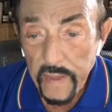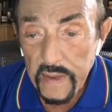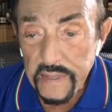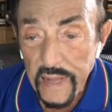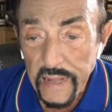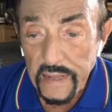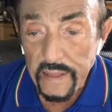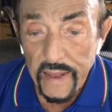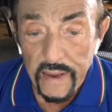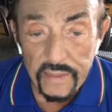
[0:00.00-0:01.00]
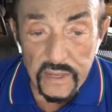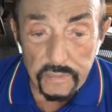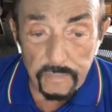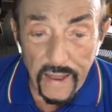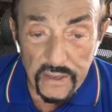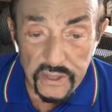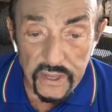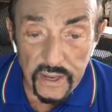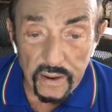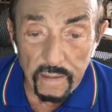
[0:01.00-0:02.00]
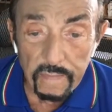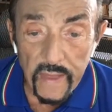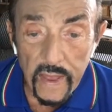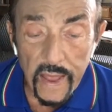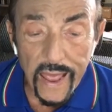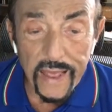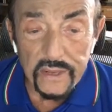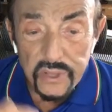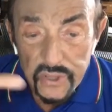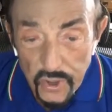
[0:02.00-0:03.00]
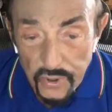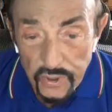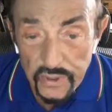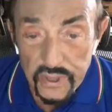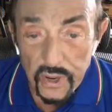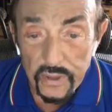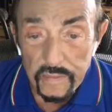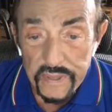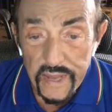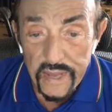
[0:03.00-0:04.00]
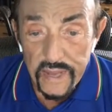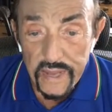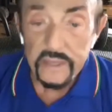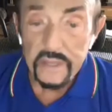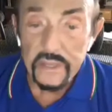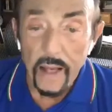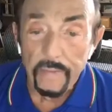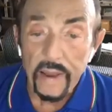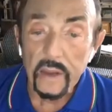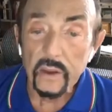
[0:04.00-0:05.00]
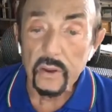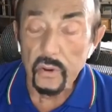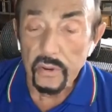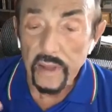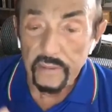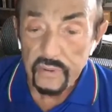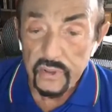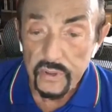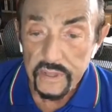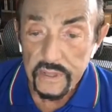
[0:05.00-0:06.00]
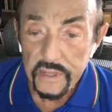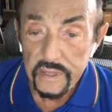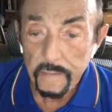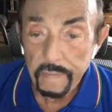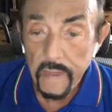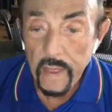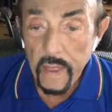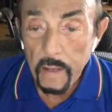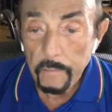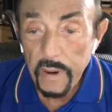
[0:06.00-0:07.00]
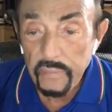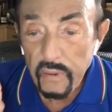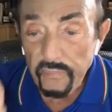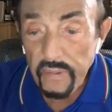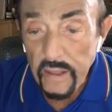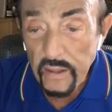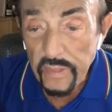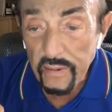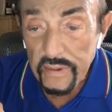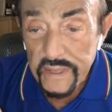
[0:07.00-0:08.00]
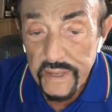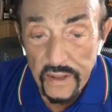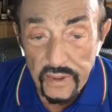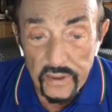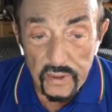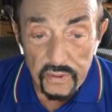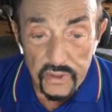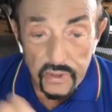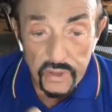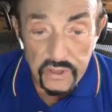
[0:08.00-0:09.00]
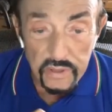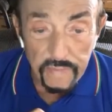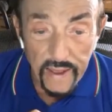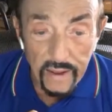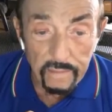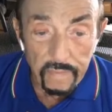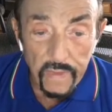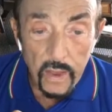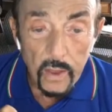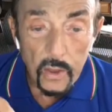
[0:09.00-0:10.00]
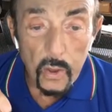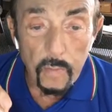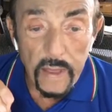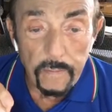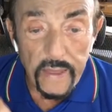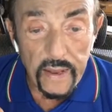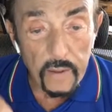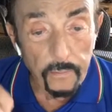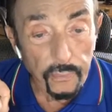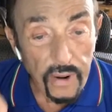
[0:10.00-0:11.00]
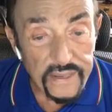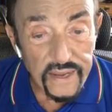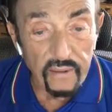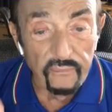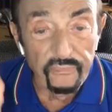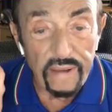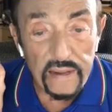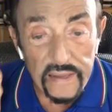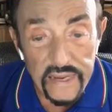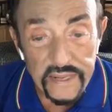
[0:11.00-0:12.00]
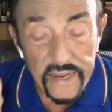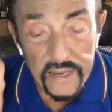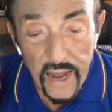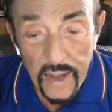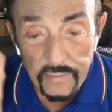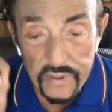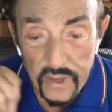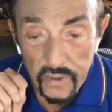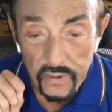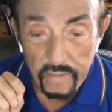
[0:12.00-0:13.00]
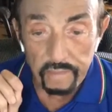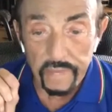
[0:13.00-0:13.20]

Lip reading: It is likely that in this past year, external circumstances dominated your life choices. But if you feel there is nothing to rejoice about, you may be in a present fatalistic time zone.